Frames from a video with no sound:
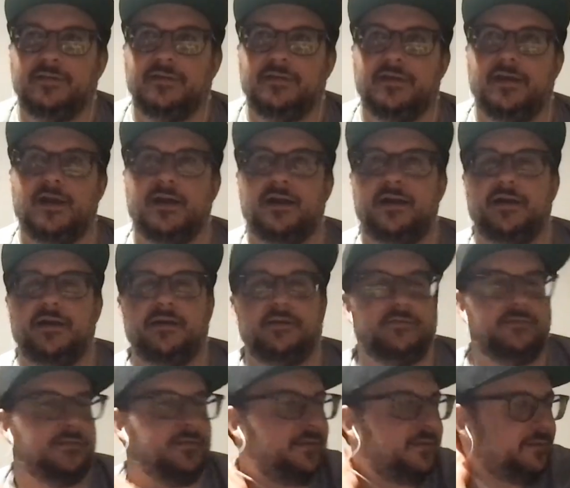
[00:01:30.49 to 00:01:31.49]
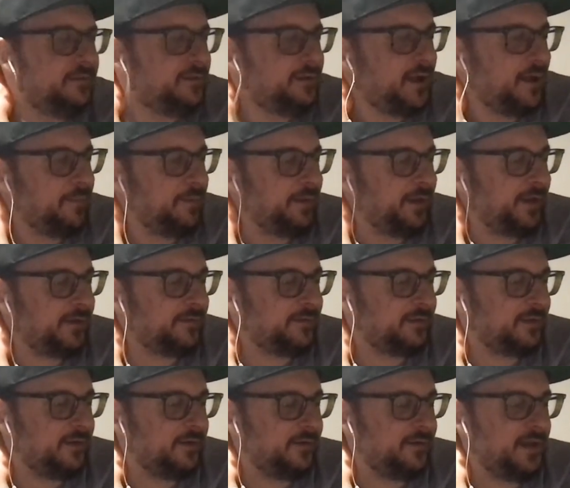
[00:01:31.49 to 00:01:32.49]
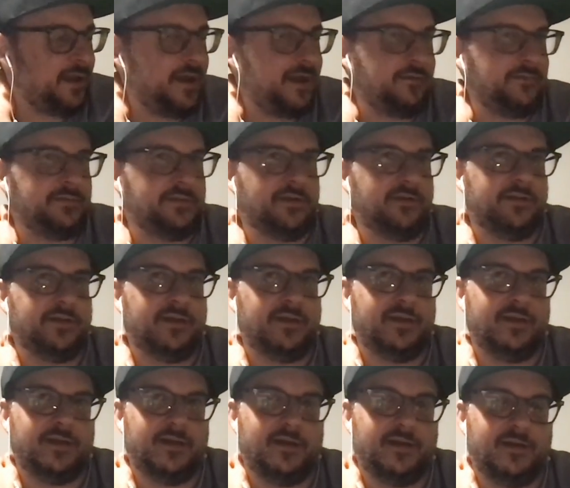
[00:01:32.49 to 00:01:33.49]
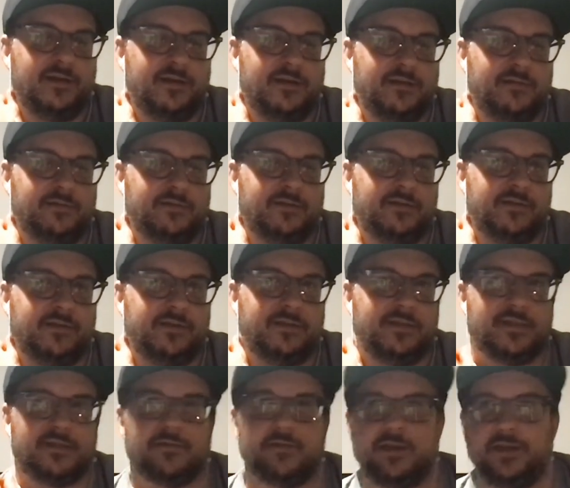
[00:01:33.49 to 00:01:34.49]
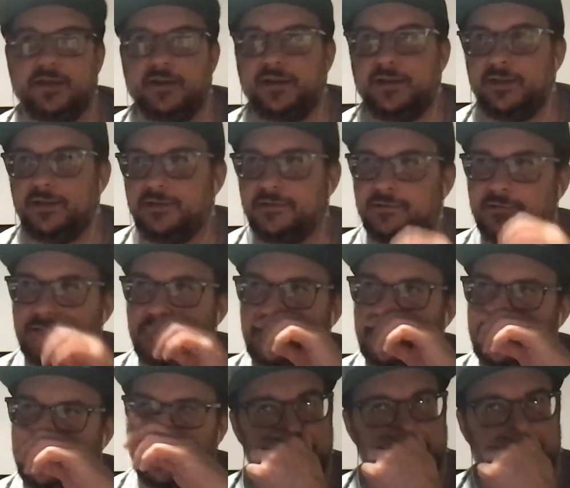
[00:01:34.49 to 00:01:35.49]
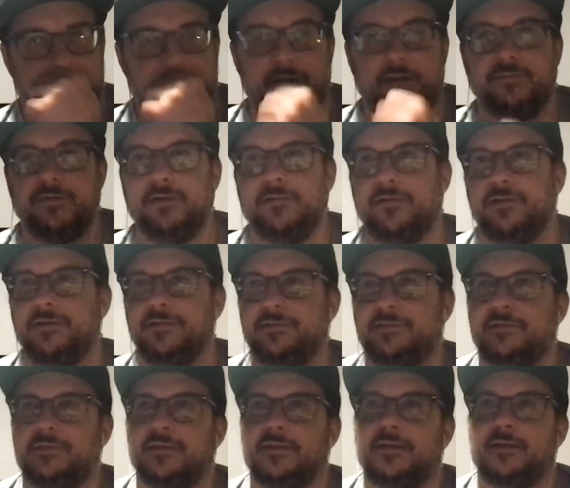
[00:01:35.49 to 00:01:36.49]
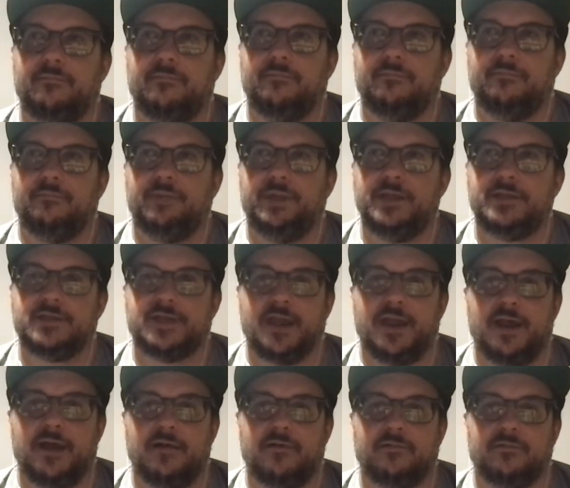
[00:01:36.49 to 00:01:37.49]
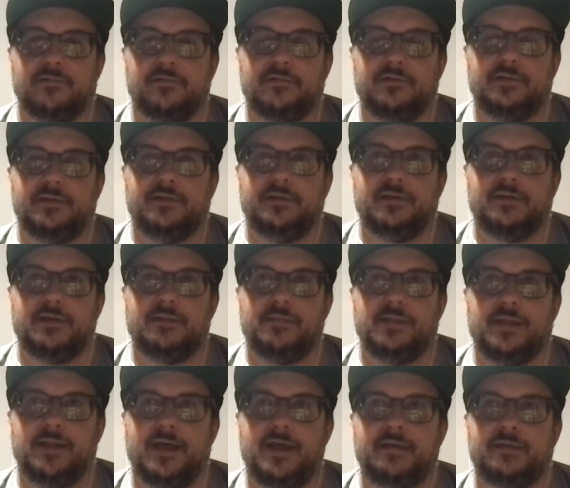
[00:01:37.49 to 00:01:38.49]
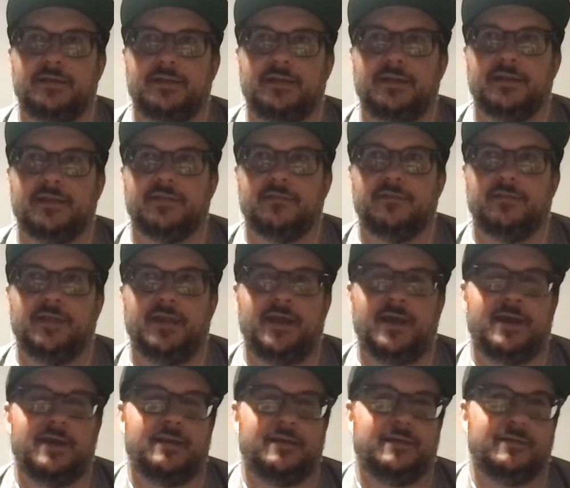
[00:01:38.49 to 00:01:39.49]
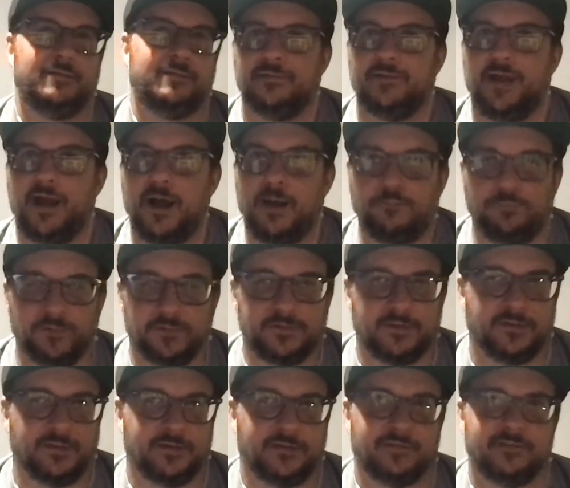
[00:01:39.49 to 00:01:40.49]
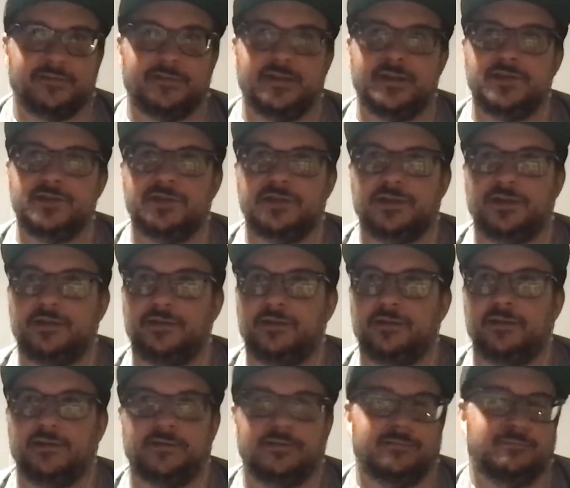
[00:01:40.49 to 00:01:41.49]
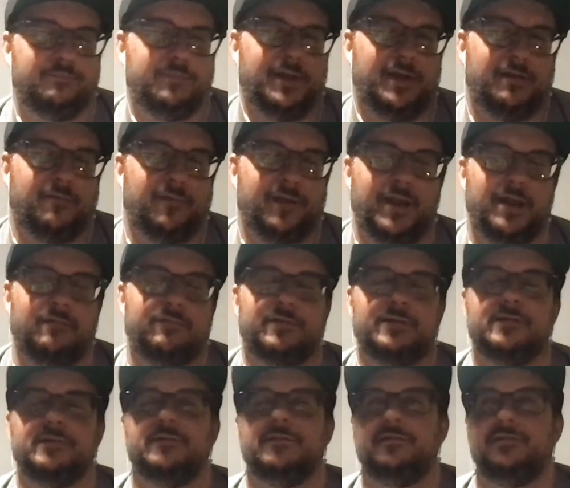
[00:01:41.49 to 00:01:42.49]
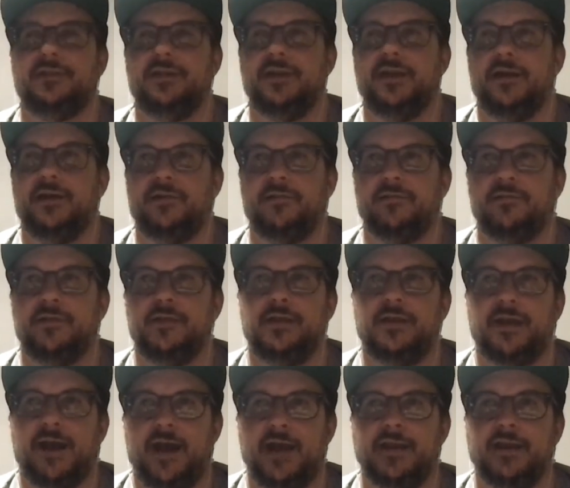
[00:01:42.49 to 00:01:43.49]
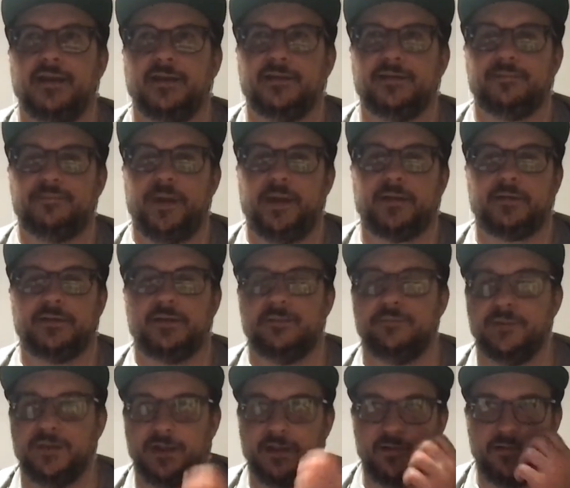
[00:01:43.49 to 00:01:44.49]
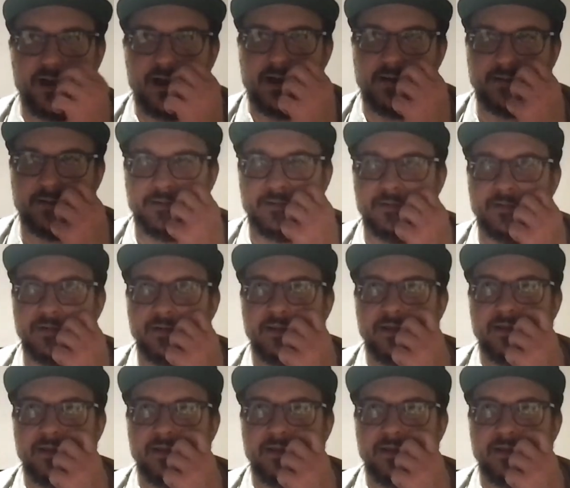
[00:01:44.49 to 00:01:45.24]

A couple nights ago. Yeah, it was only 3 innings. Part of it was pitch count. It took him a lot to get through that. Ump was a little stingy, but whatever. You know, I didn't expect him to go out and